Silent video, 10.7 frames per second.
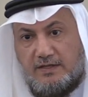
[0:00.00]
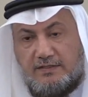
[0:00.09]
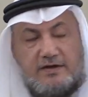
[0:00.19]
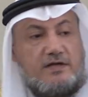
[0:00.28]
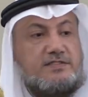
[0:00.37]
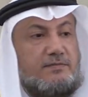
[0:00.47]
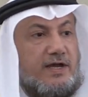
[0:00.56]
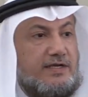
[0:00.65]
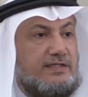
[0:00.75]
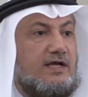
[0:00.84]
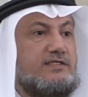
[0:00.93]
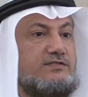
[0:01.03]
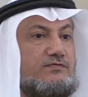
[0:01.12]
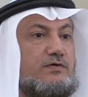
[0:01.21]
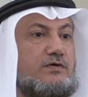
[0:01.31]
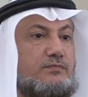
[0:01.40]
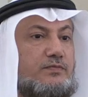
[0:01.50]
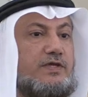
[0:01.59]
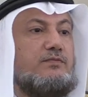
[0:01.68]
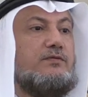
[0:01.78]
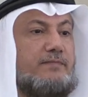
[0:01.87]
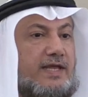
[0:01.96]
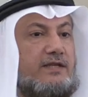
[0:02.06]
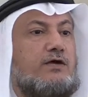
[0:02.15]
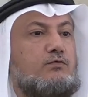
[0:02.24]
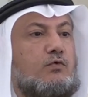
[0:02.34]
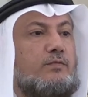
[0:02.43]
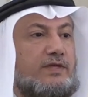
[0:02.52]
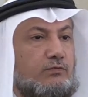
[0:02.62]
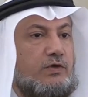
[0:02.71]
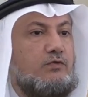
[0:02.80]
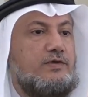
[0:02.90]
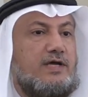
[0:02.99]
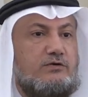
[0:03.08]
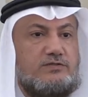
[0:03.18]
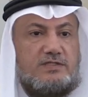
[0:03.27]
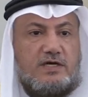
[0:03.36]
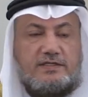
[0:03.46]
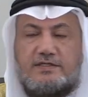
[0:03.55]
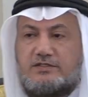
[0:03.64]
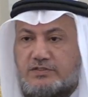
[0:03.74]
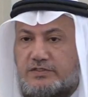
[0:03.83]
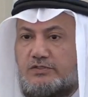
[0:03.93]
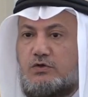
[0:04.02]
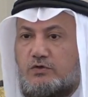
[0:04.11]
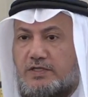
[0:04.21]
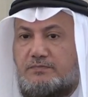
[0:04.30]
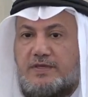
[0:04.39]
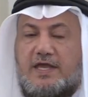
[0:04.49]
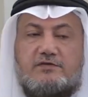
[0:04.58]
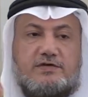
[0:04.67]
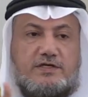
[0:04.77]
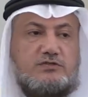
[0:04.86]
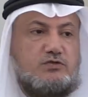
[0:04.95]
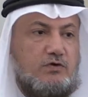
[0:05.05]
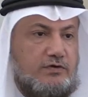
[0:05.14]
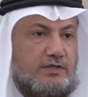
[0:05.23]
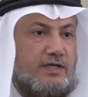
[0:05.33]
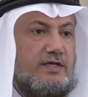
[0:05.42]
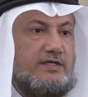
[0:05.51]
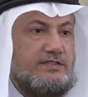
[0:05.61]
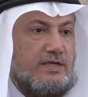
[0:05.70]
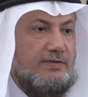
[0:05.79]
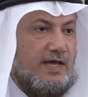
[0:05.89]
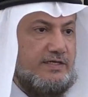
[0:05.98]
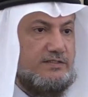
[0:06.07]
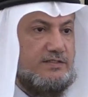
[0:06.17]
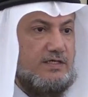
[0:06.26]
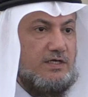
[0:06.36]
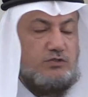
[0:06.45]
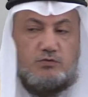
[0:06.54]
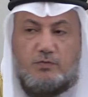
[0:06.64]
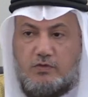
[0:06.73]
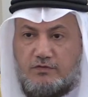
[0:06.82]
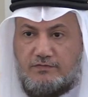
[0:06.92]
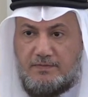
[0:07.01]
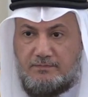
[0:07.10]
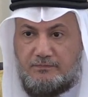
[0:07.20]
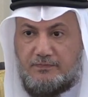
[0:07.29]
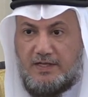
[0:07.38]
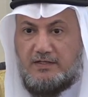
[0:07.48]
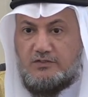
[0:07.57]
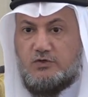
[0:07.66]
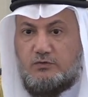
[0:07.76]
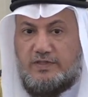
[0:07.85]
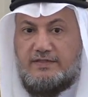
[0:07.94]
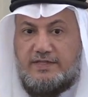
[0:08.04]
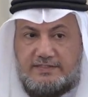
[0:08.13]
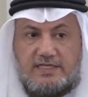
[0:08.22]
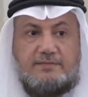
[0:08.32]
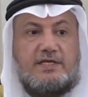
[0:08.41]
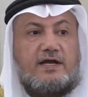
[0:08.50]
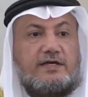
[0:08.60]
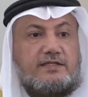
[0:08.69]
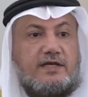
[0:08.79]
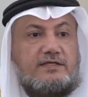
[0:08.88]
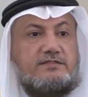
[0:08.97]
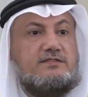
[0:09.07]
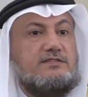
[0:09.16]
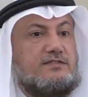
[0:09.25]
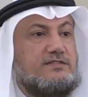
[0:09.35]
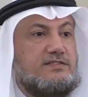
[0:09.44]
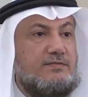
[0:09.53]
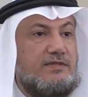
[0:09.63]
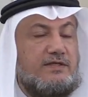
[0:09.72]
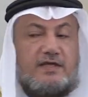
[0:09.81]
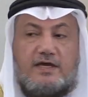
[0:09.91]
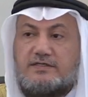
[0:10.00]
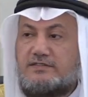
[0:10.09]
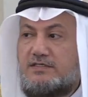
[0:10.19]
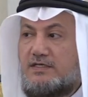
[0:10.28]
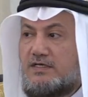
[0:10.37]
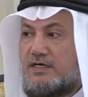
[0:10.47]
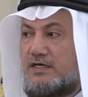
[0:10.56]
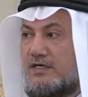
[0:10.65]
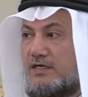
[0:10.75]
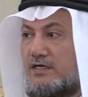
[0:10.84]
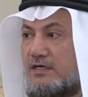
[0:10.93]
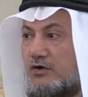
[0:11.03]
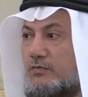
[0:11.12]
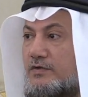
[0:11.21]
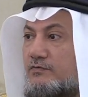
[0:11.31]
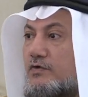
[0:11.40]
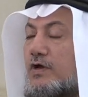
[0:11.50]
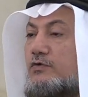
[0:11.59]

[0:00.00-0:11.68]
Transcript: There are some guidelines for people, men and women, when going outside and dress code and behavior and so on. It applies to both of them. So within the Islamic guidelines, this is something that is uh, open for